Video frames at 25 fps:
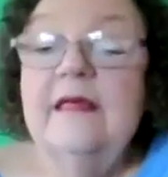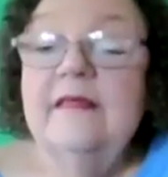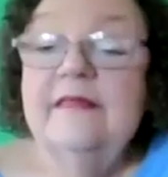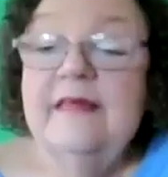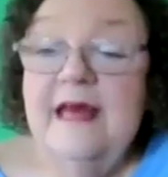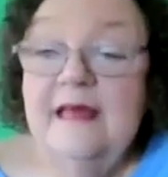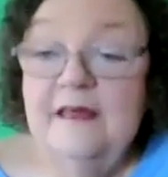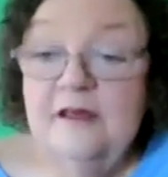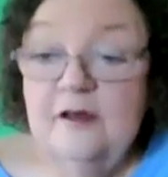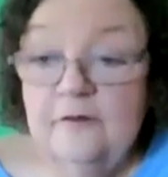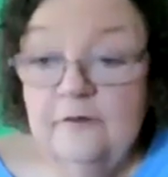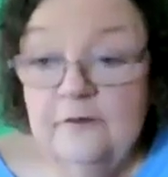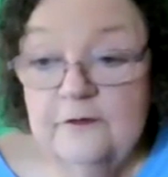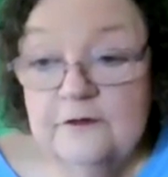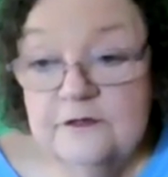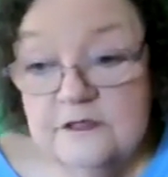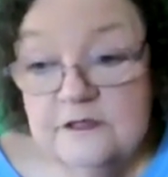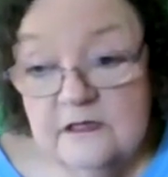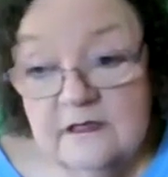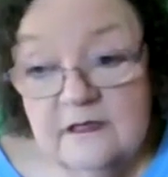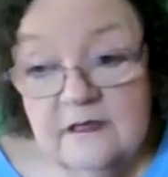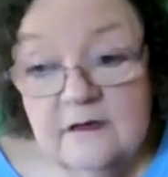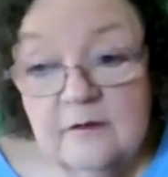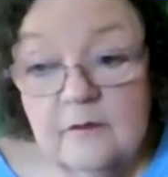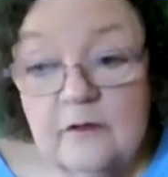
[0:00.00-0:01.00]
Thank you for
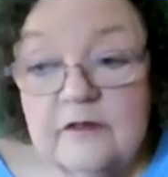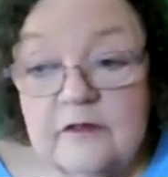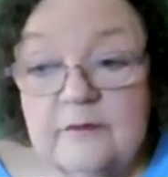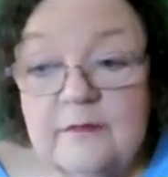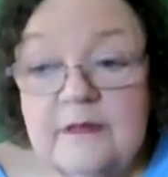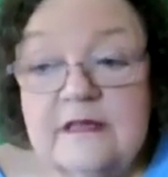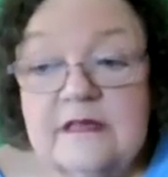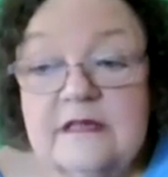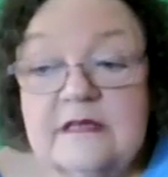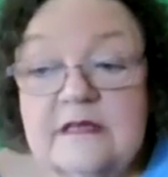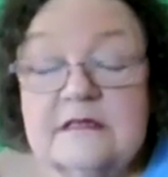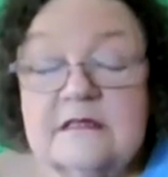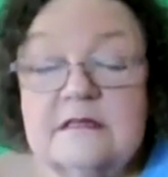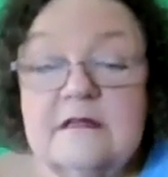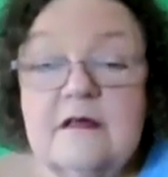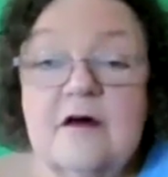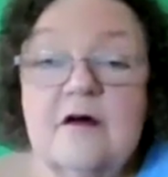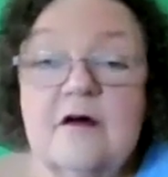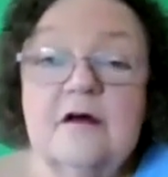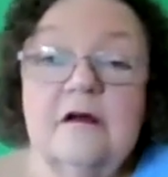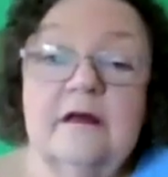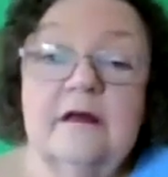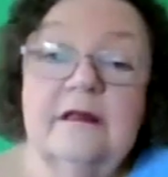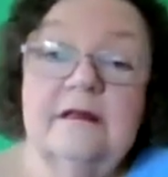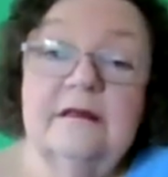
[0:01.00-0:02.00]
sticking with me this
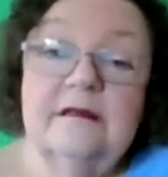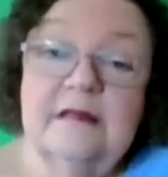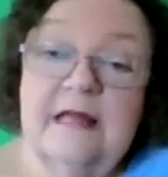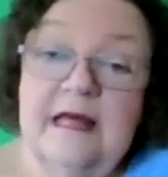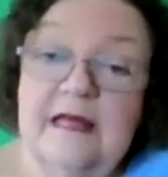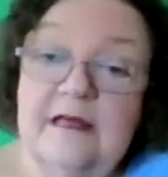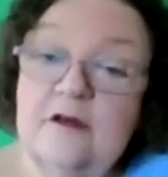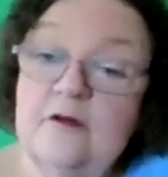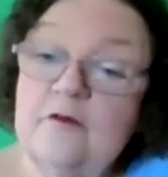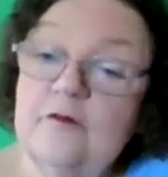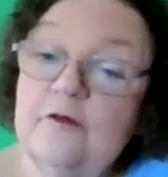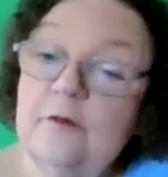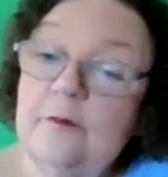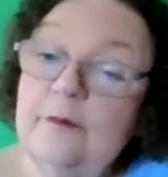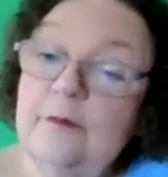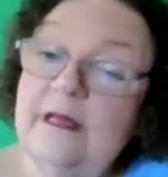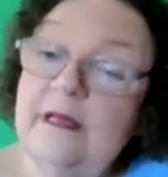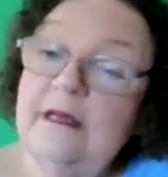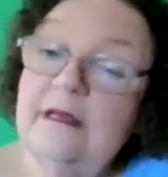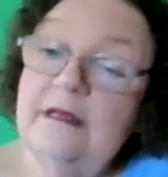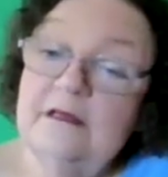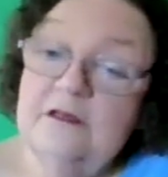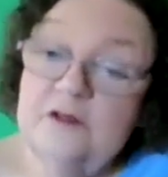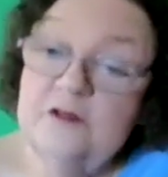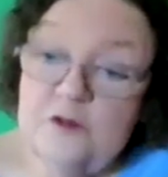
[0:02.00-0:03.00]
long, and thank you for
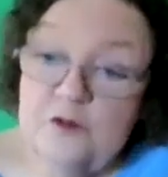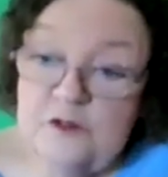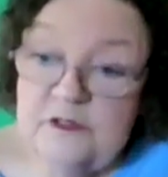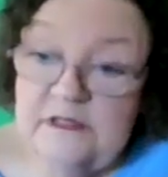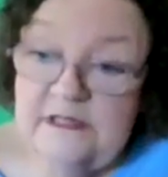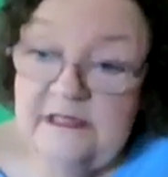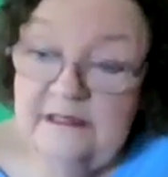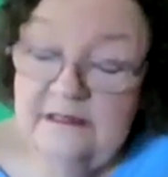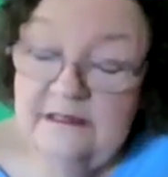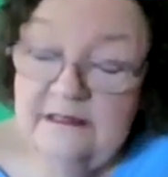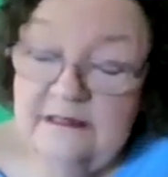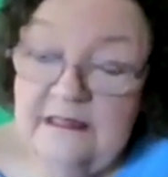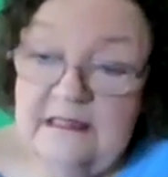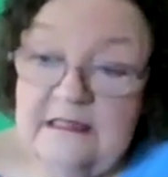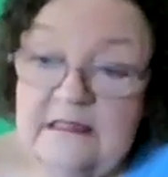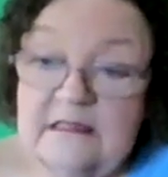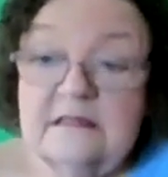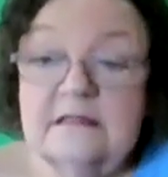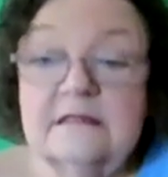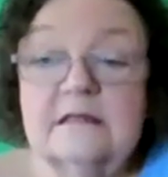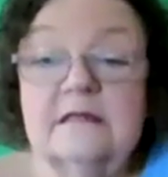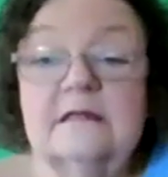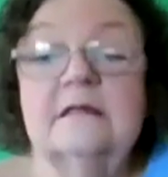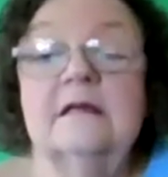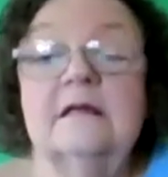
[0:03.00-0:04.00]
being interested in
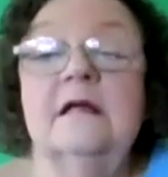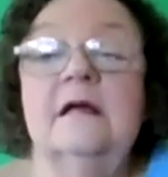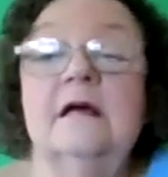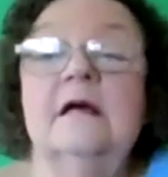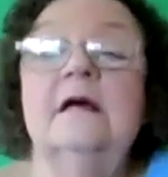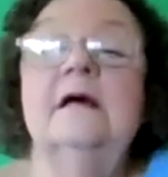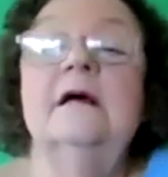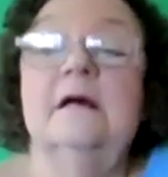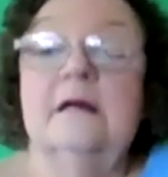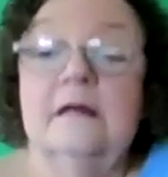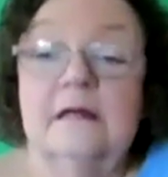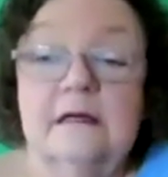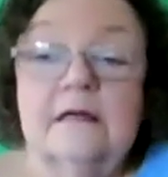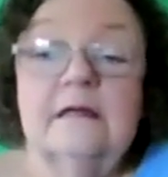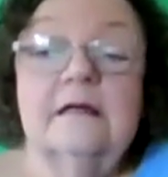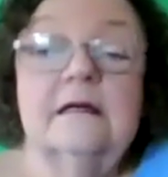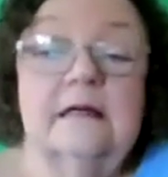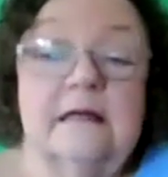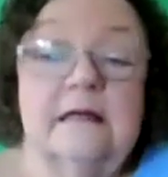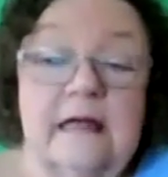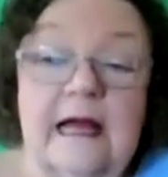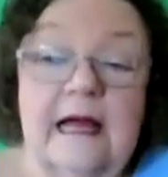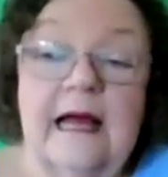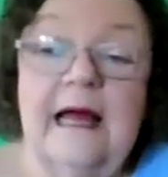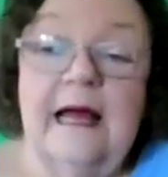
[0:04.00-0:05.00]
this. And
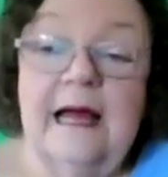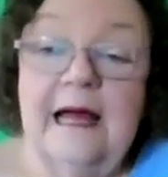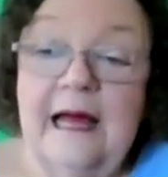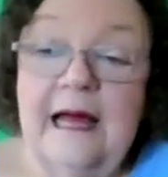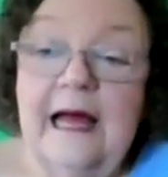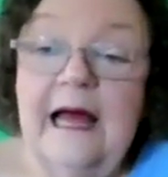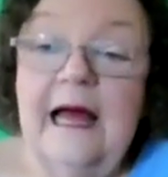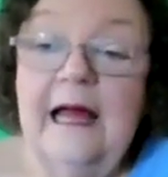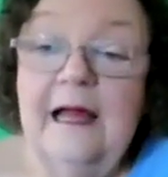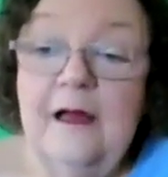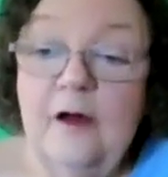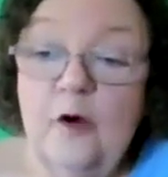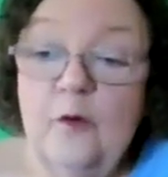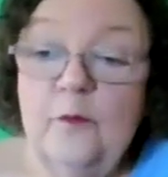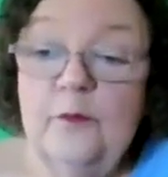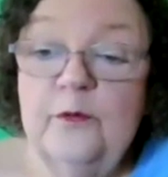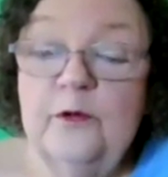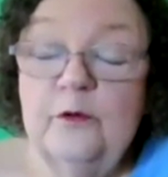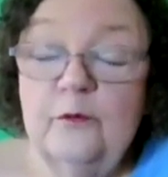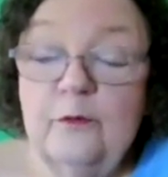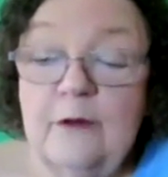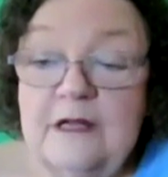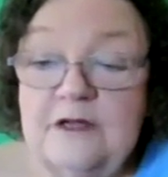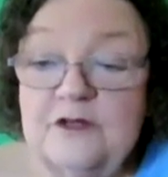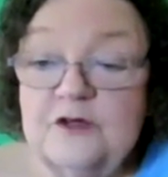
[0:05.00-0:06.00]
I hope
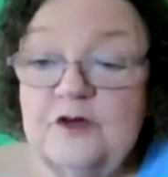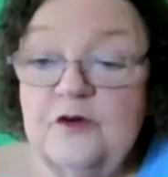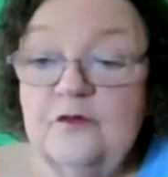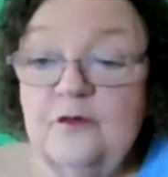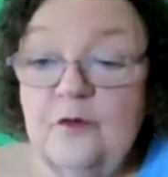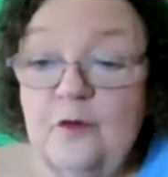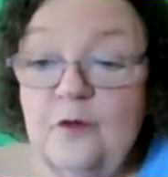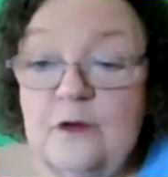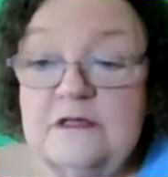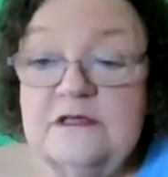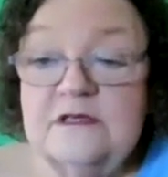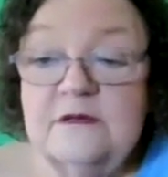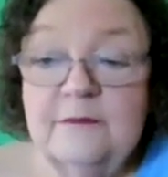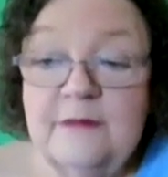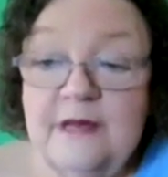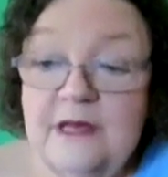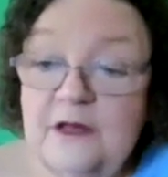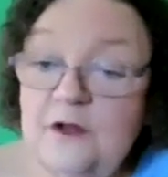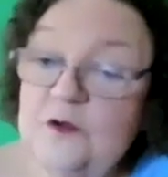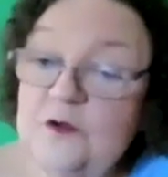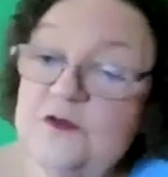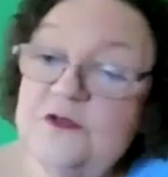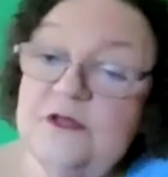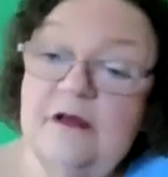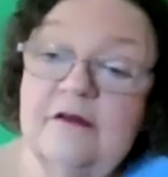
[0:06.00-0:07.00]
you raise your voice and
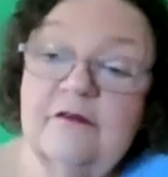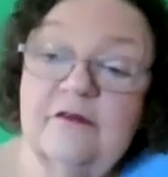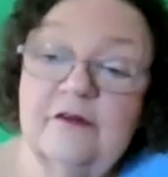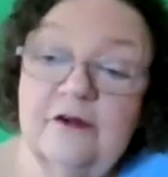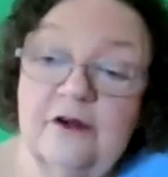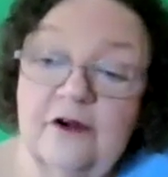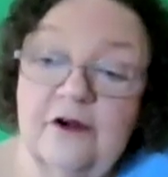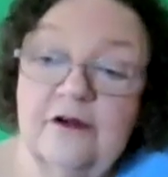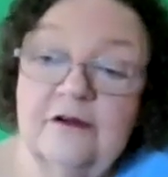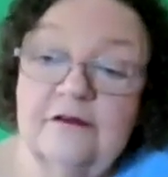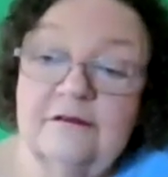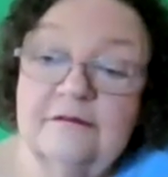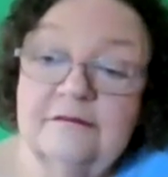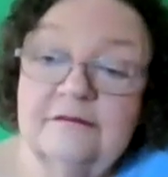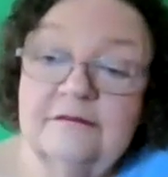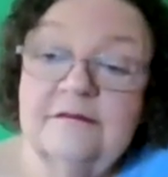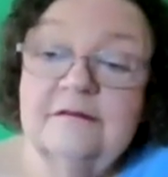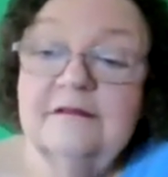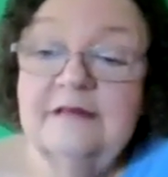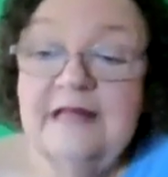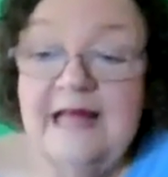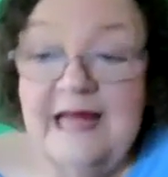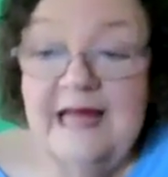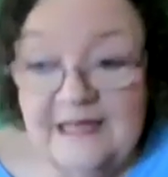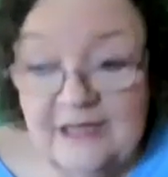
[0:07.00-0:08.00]
make yourself heard.
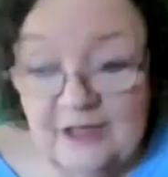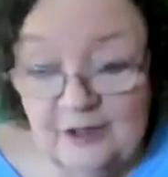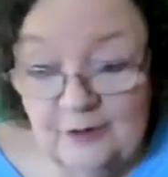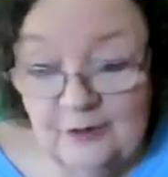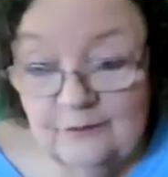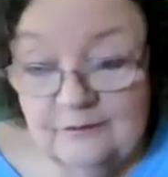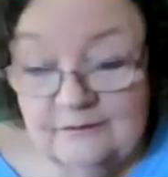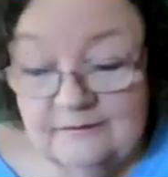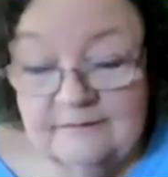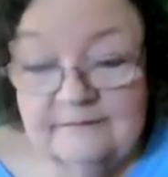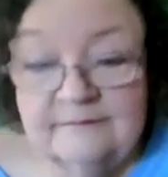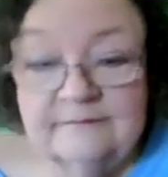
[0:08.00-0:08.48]
Thank you.